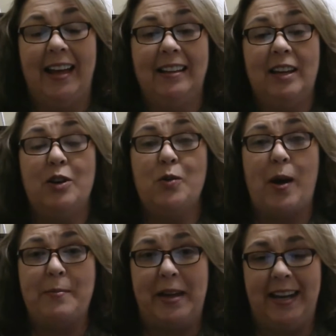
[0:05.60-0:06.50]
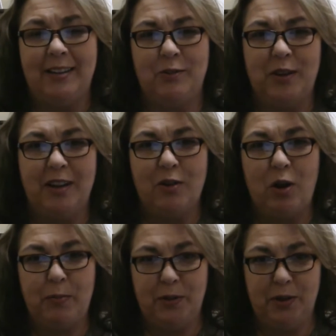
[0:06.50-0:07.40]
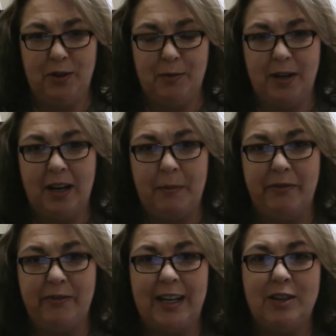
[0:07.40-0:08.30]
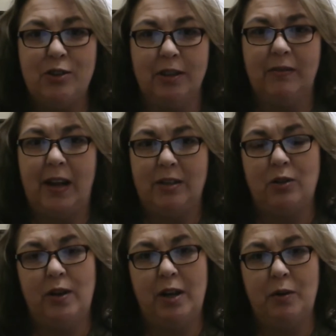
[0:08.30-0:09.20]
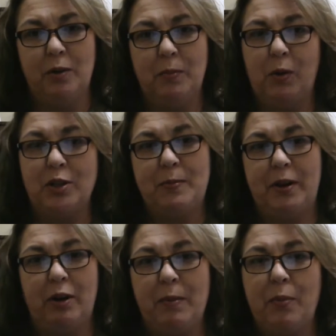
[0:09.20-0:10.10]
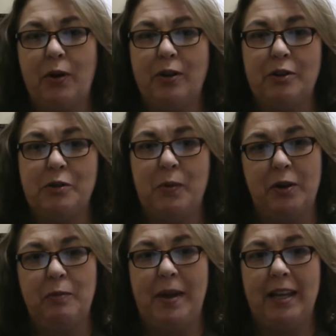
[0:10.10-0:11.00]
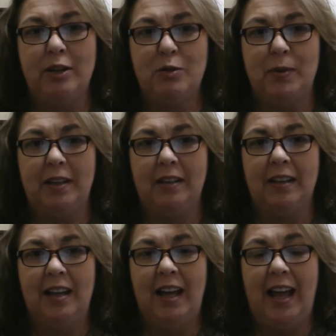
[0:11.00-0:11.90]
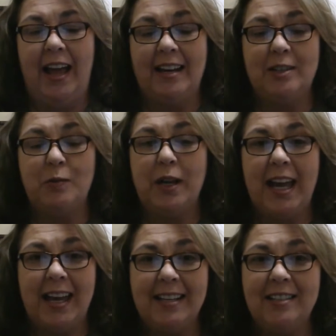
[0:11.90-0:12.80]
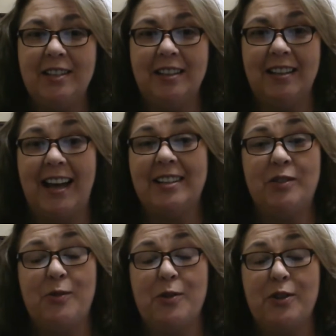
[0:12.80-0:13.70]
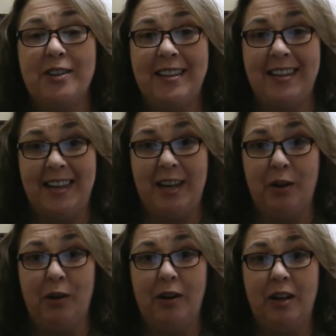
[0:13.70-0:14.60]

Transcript: Hello, I'm Andrea Carpenter, and I'm a financial advisor here with Prosperity Partners Wealth Management. And as we head into the last quarter of the year,